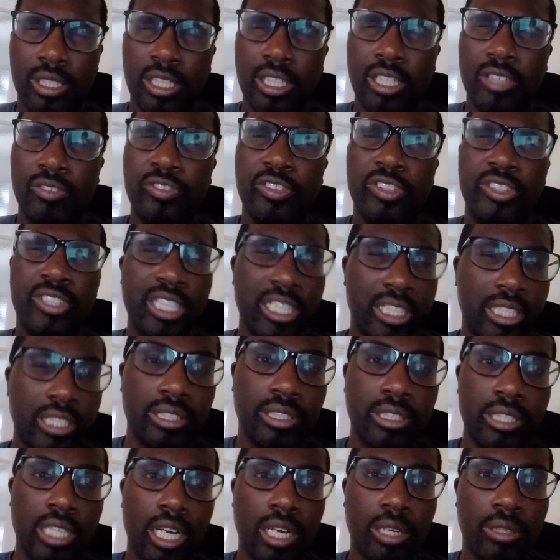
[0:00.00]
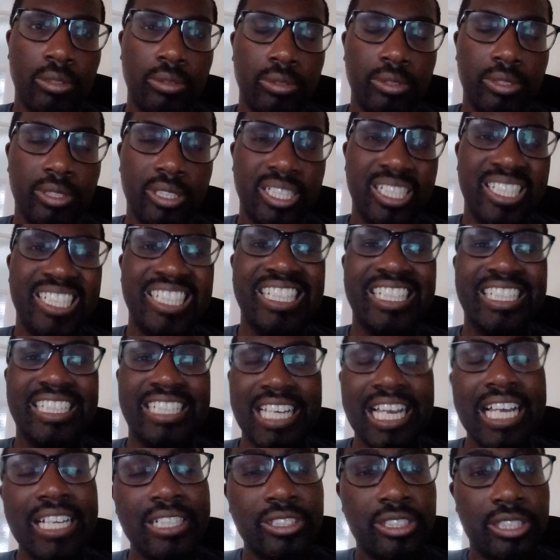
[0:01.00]
If you didn't know,
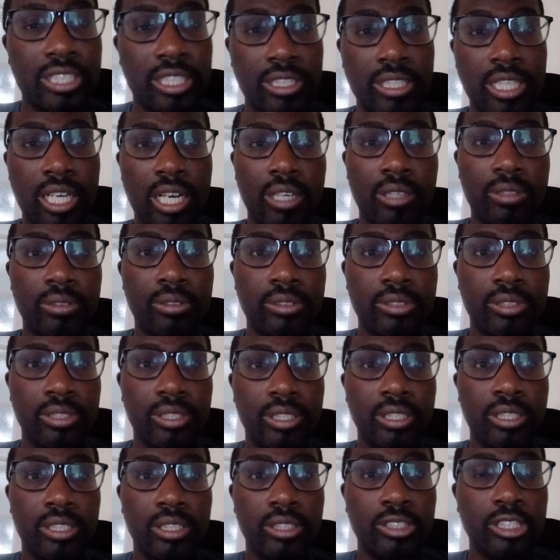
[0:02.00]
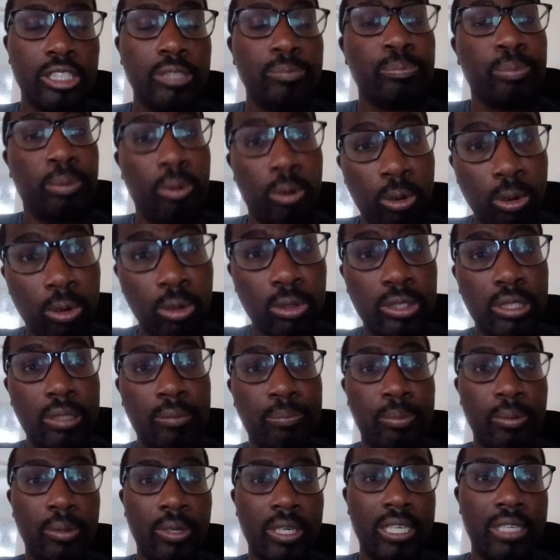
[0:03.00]
get to know. Support your
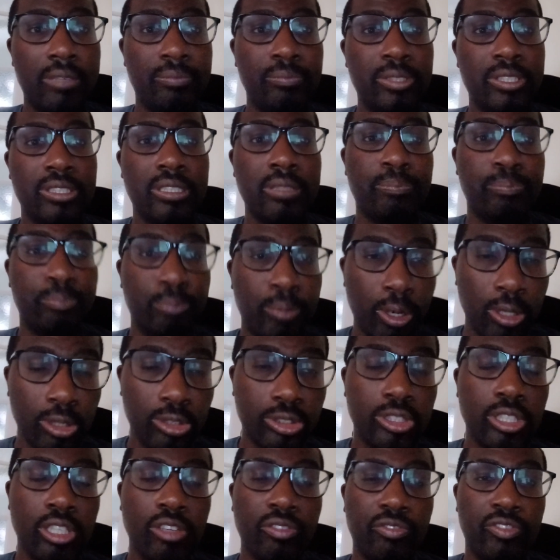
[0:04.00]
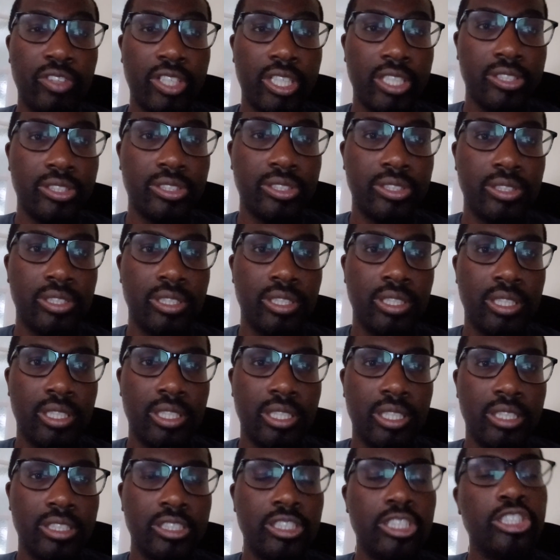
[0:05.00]
boy, Mr. Box Office.
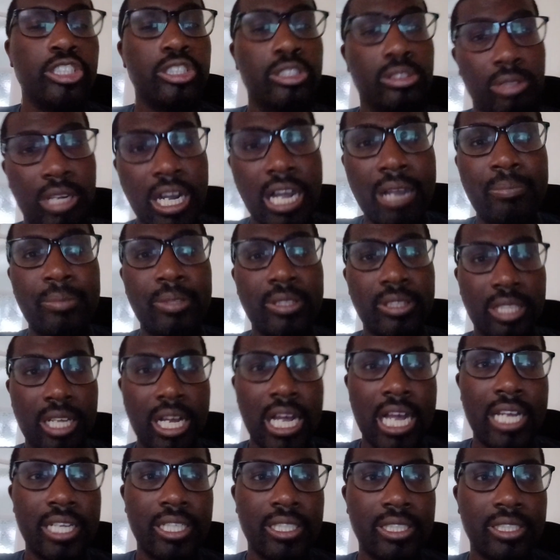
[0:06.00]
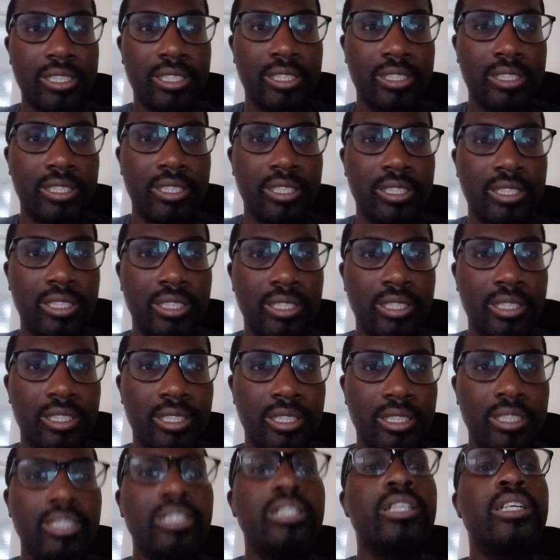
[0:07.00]
Subscribe and like.
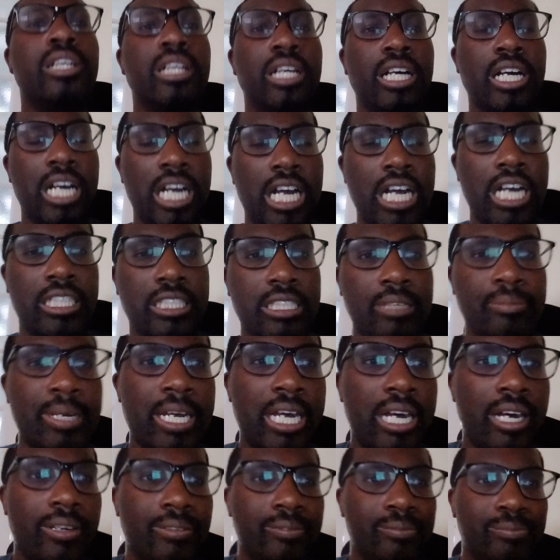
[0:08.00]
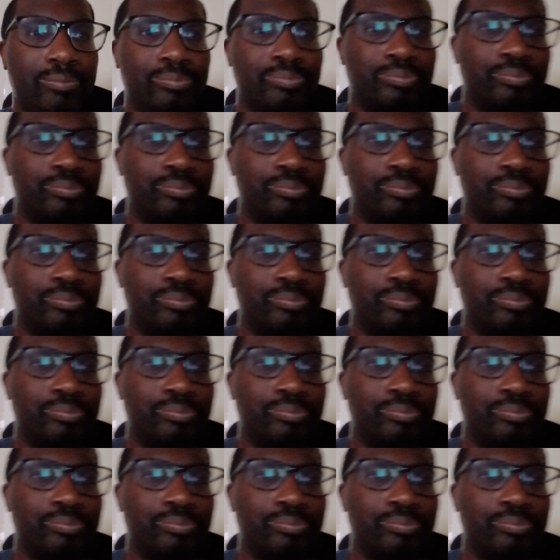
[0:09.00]
And I'm out.